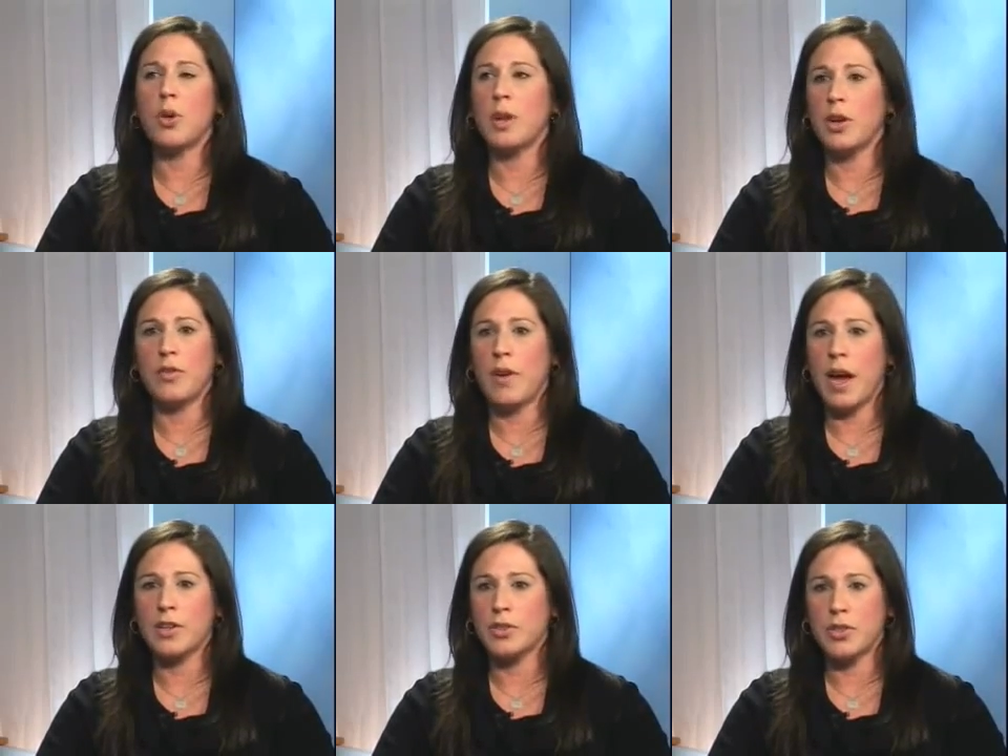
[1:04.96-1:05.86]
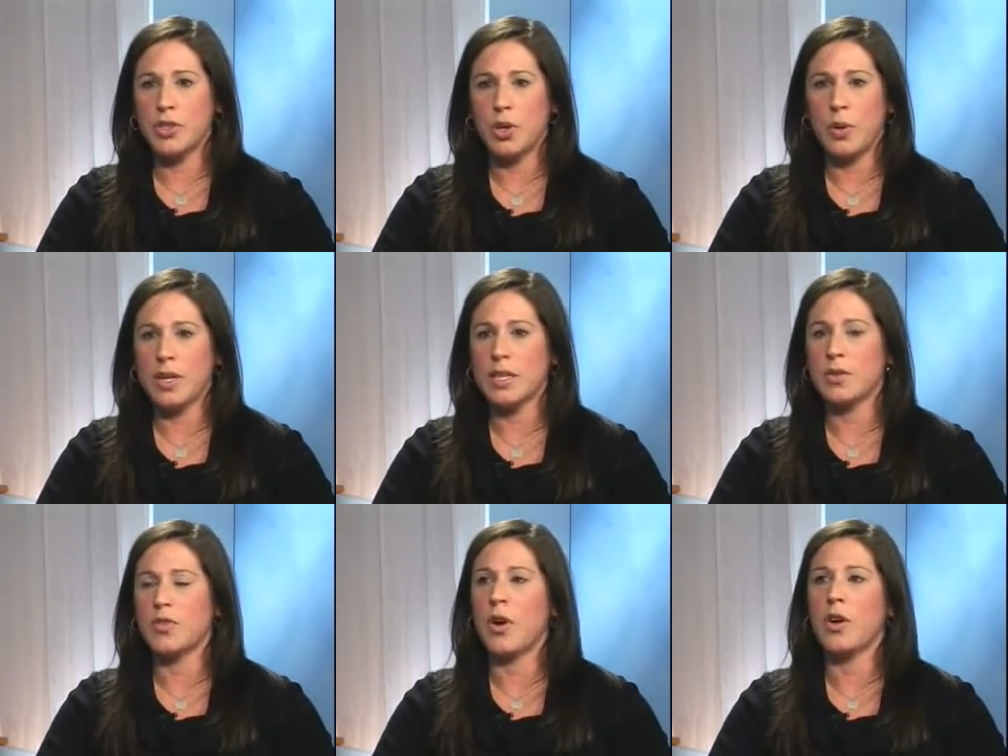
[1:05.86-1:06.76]
so many good factors to it
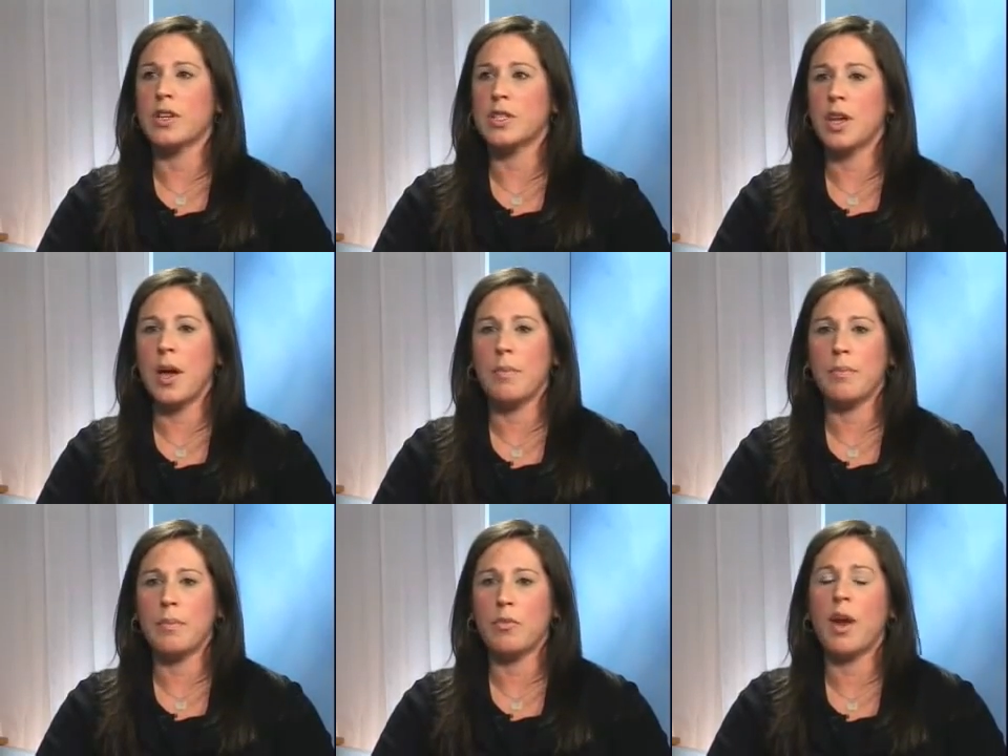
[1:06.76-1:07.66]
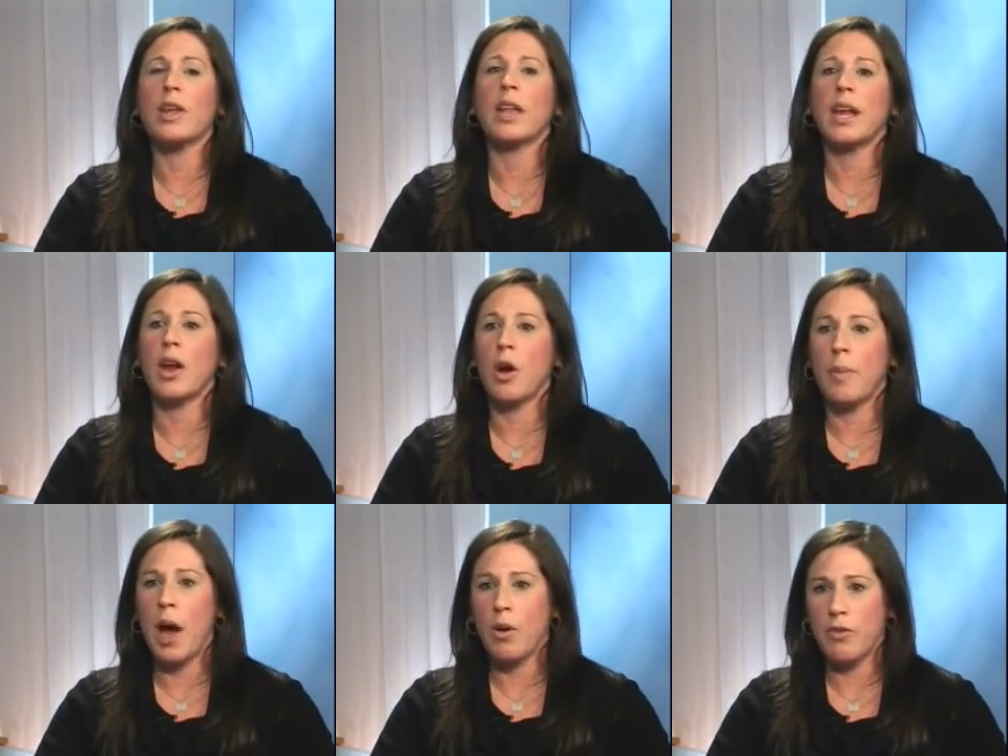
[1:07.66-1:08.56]
as far as regulating our
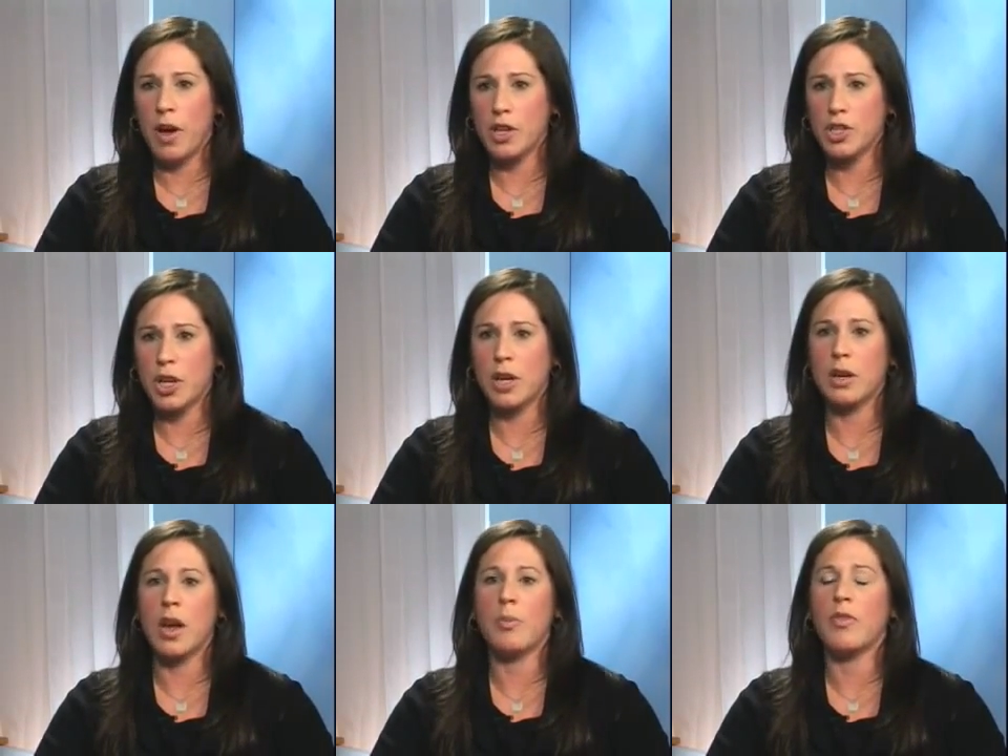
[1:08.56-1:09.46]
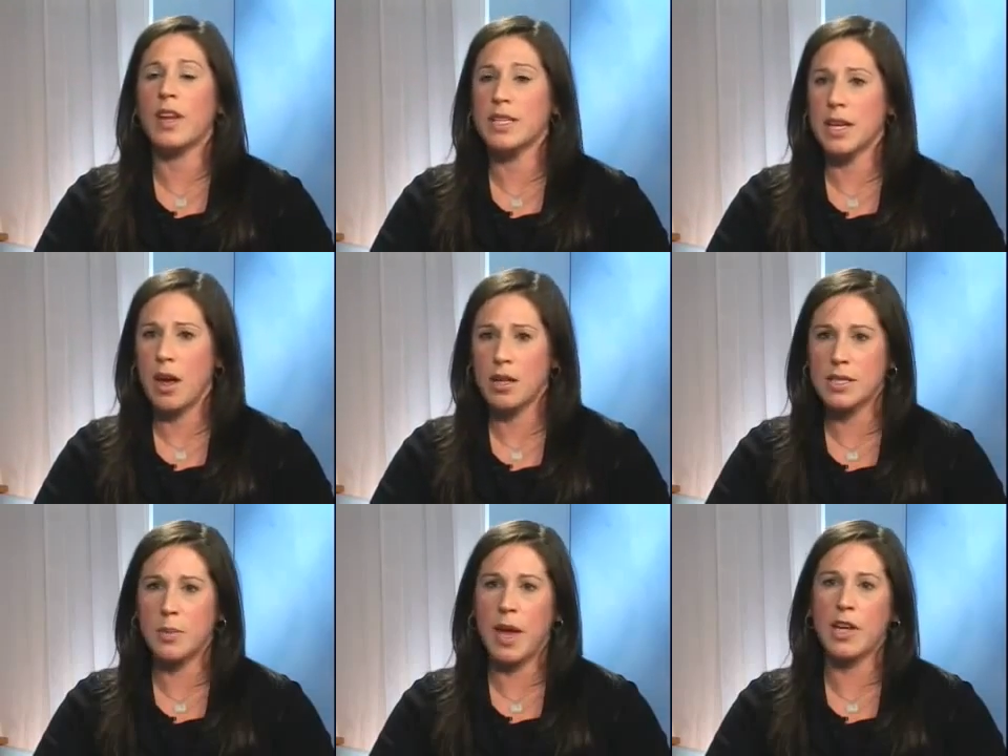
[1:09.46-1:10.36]
bowel function, preventing
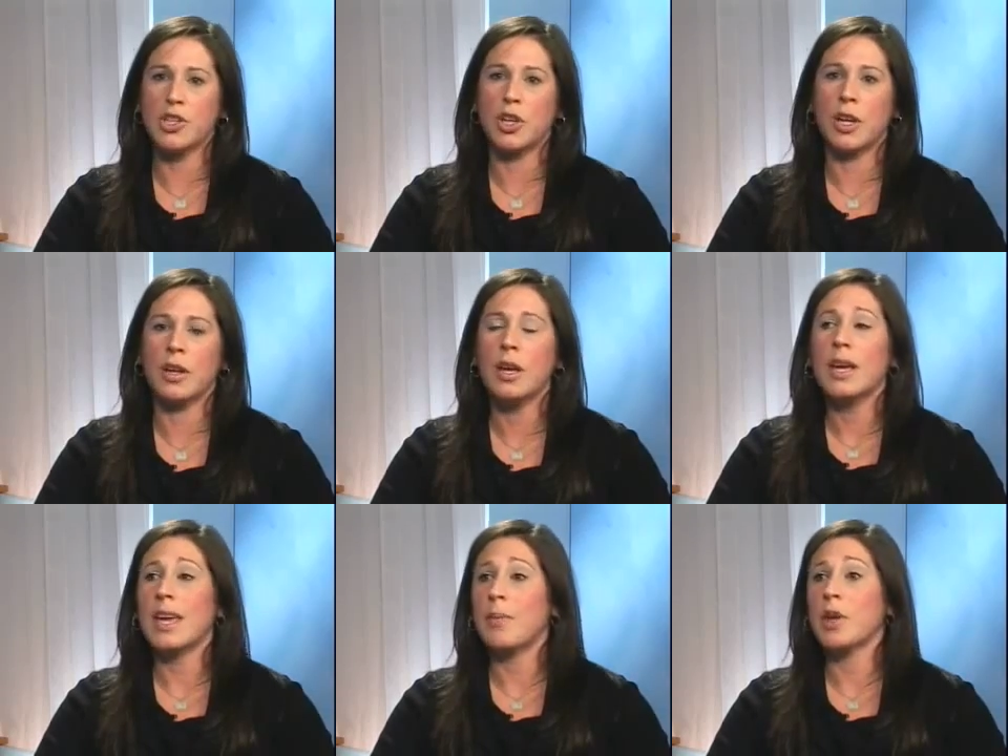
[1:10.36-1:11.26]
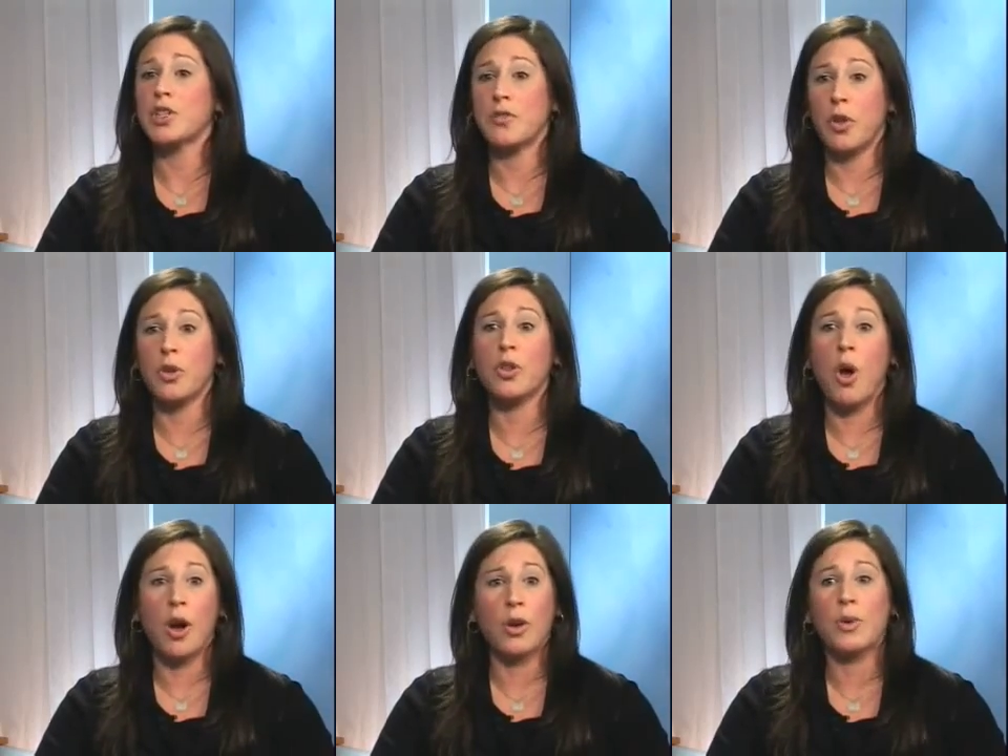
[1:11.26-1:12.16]
constipation, keeping us fuller
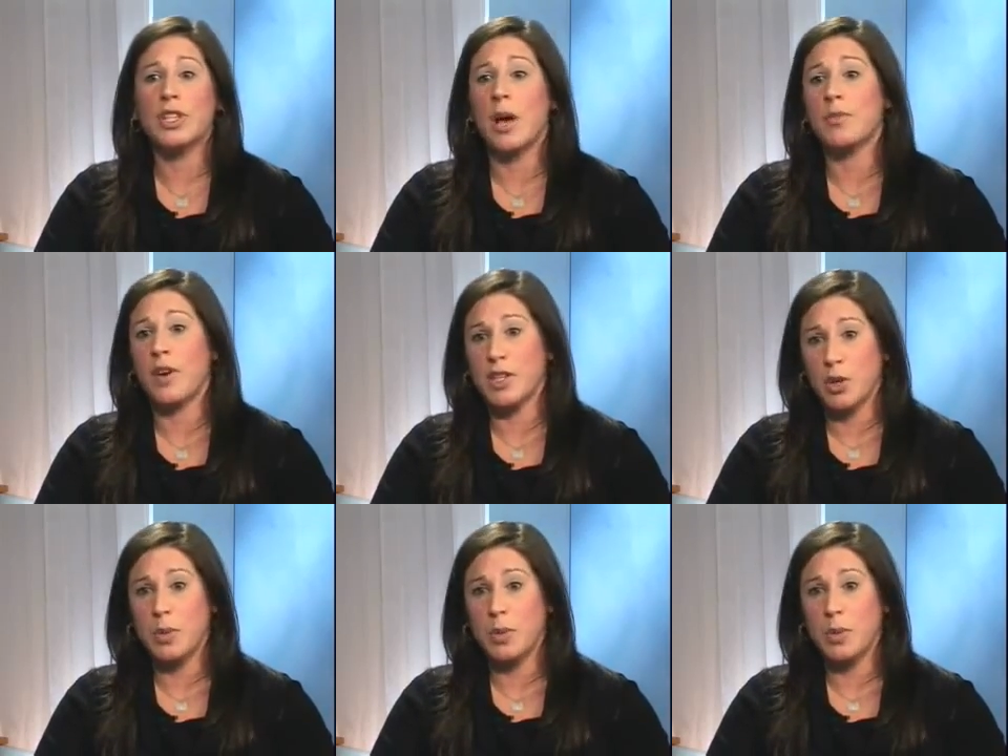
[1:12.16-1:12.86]
longer, which helps fight